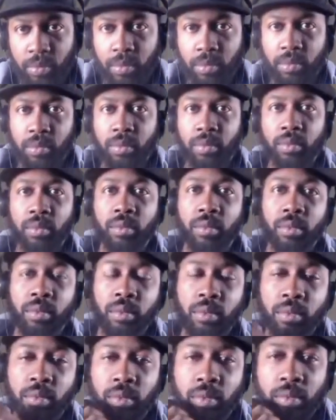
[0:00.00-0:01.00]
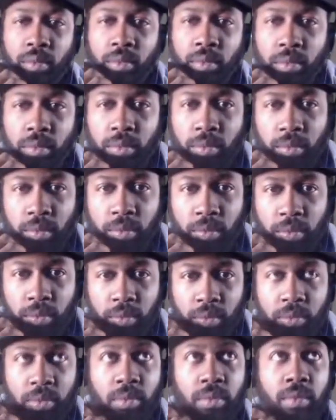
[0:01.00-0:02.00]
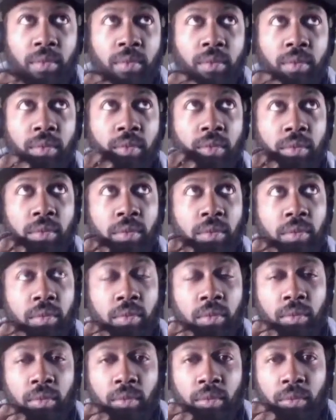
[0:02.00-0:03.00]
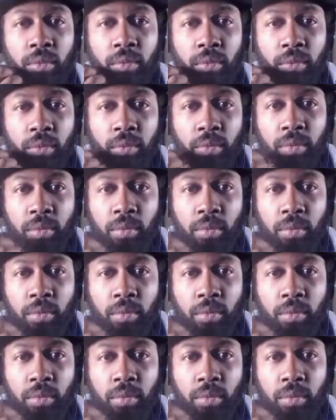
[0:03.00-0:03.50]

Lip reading: The person shown says nothing.